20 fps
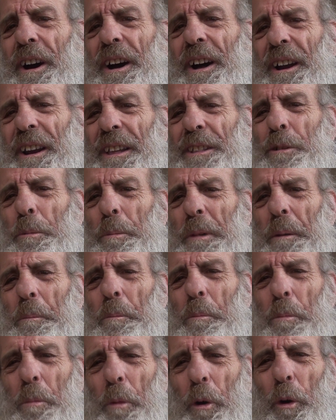a little bit
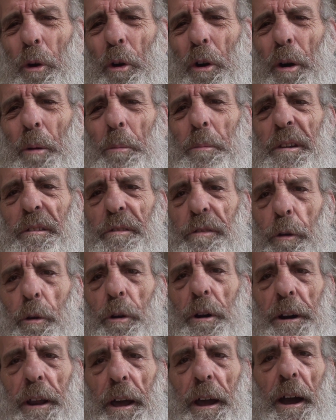more
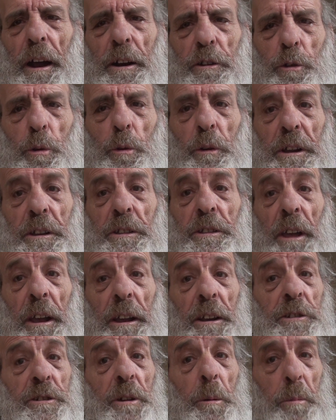before they are doing
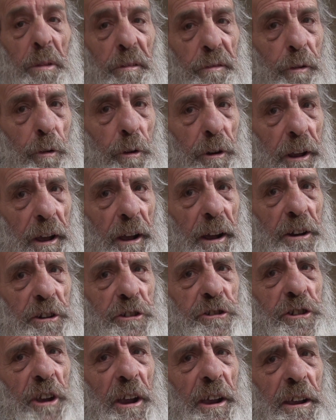things and before they are
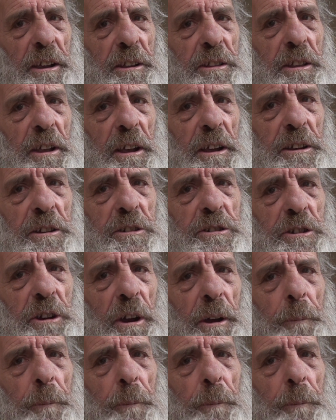saying things,